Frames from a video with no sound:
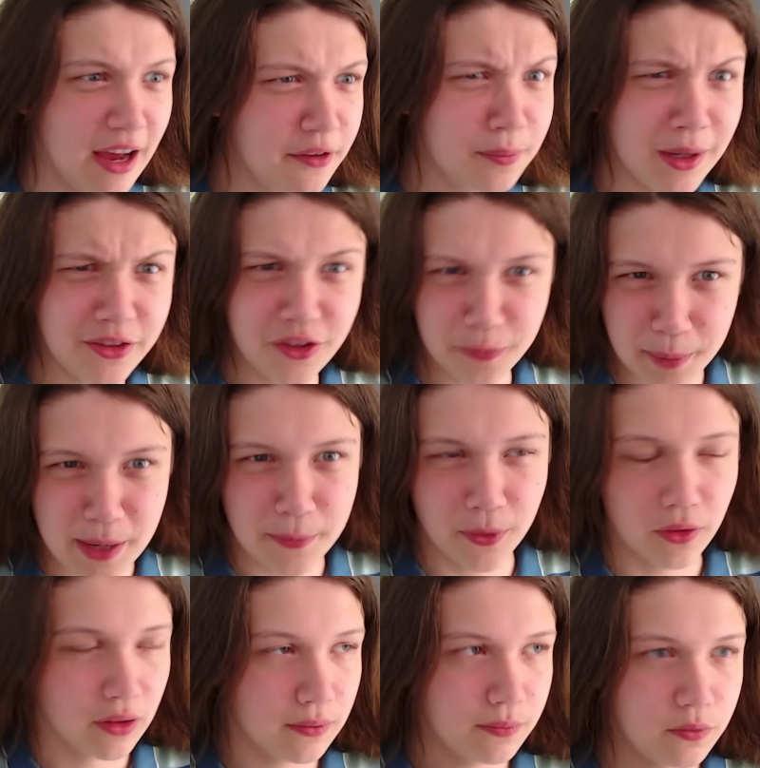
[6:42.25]
As much as
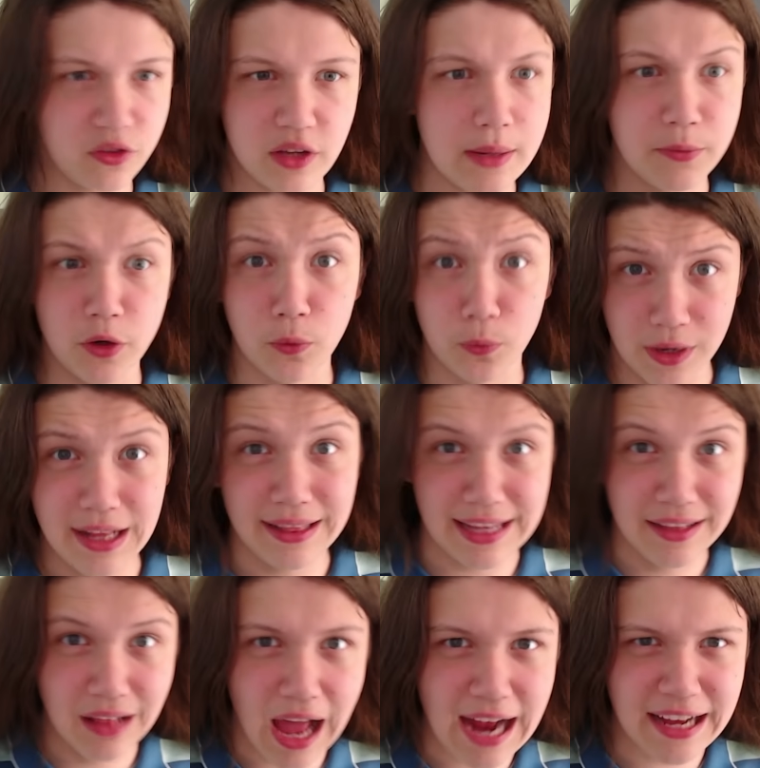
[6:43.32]
people seem to really
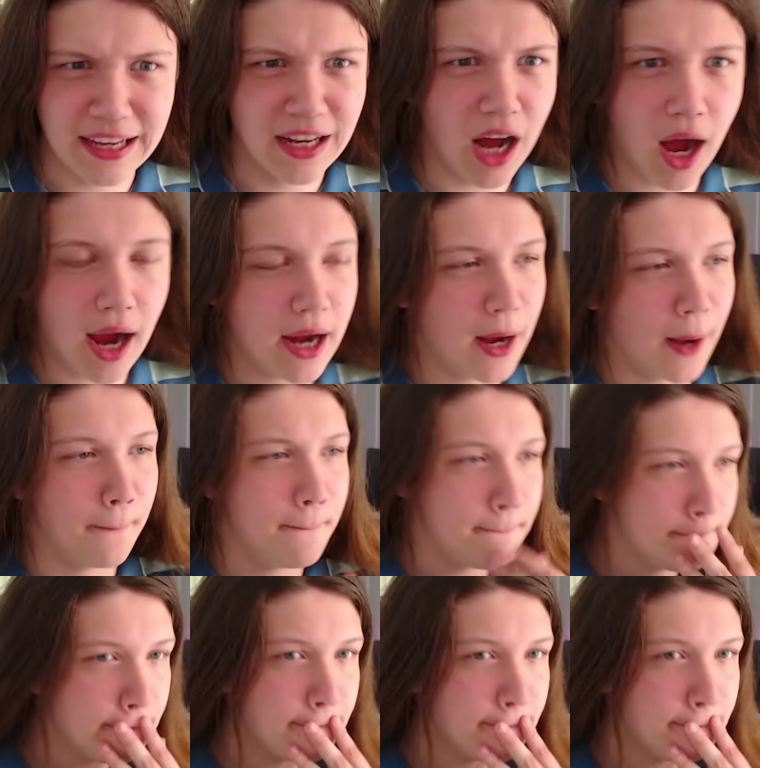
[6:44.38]
like it, I um,